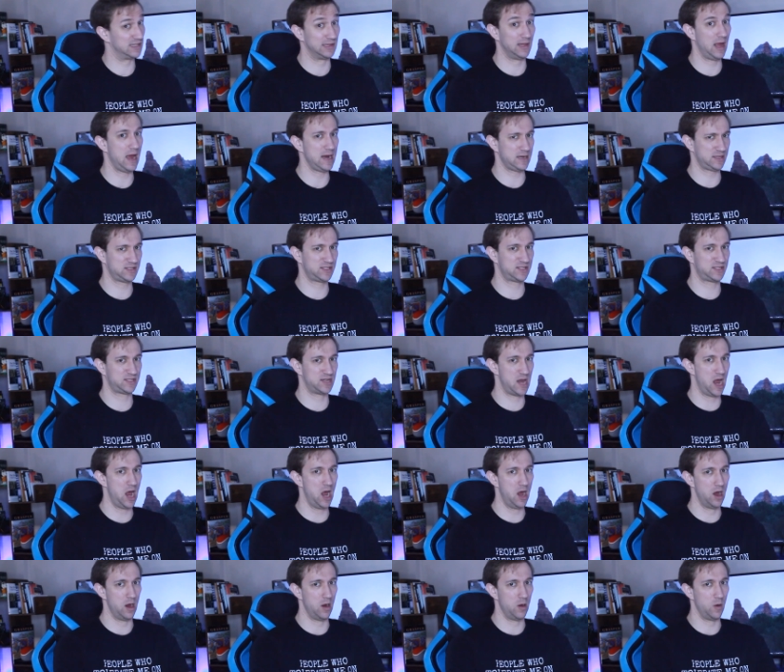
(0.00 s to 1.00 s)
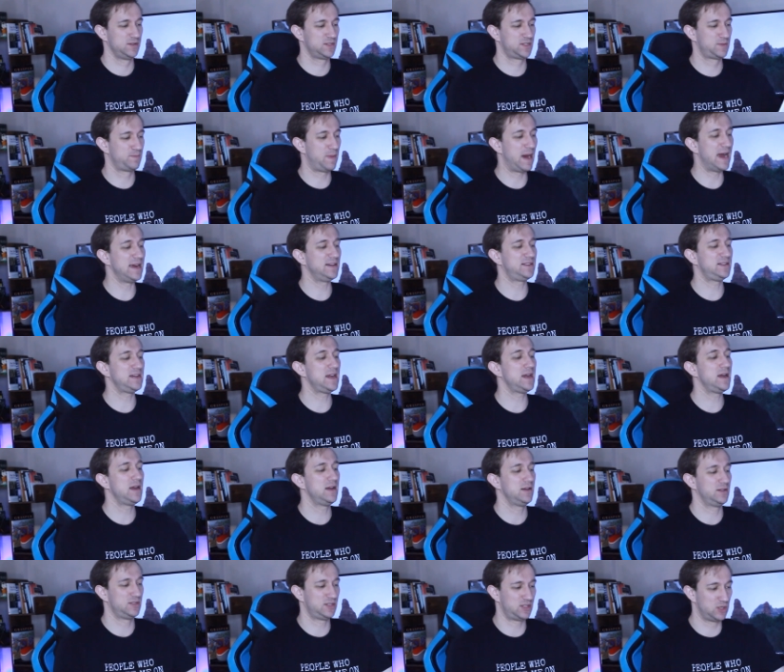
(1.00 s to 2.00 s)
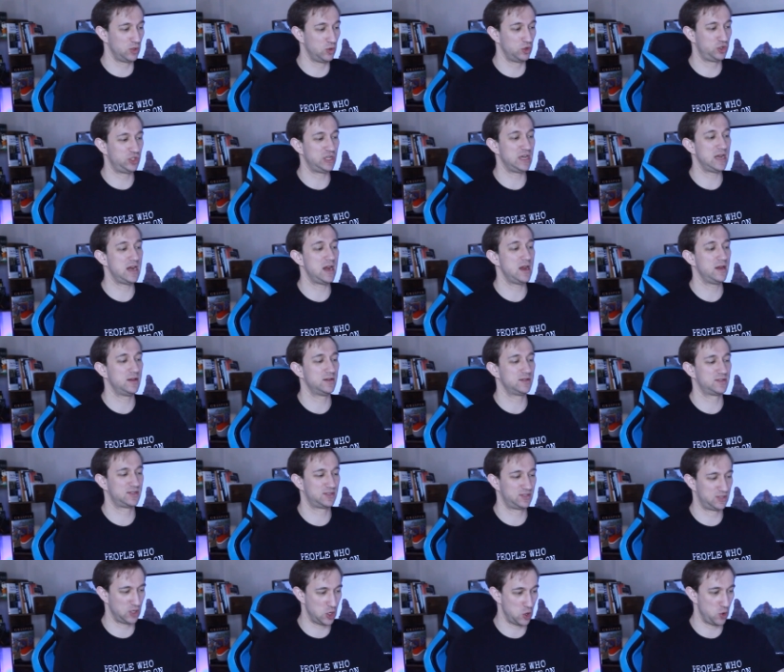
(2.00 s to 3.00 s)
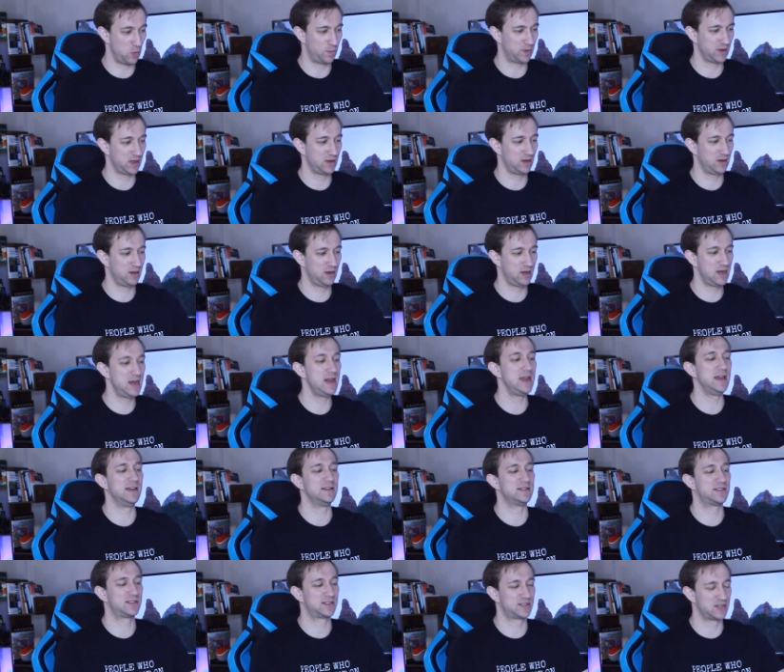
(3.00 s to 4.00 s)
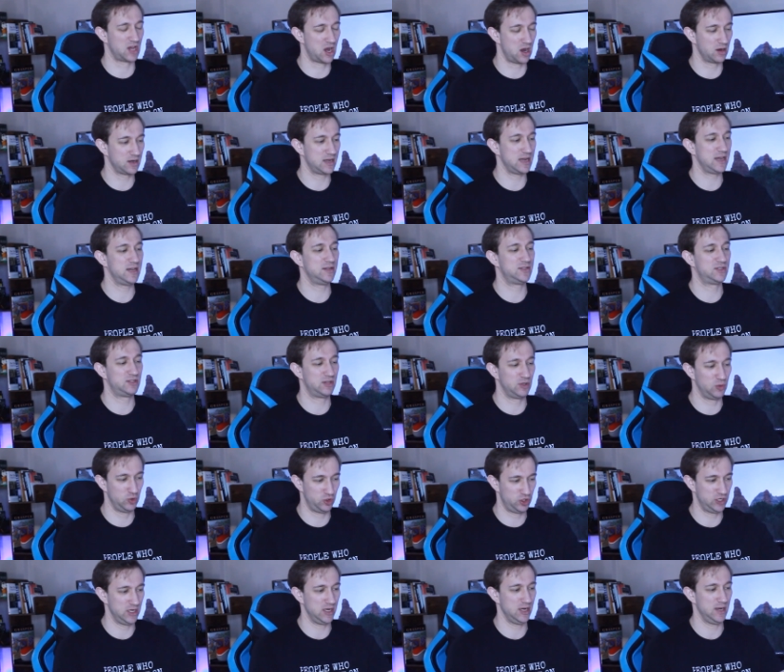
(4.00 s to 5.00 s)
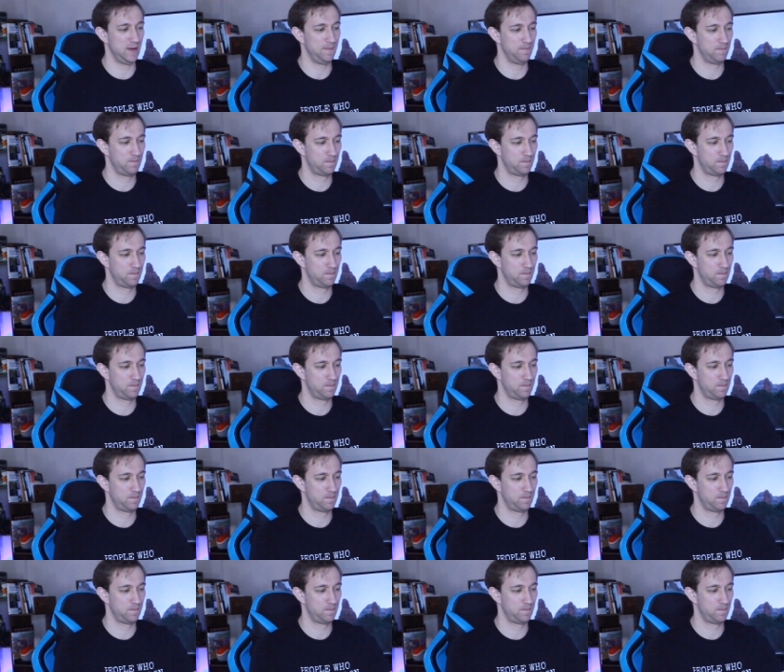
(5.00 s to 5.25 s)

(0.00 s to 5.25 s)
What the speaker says: like so. Spicy sushi soup is soggy sushi.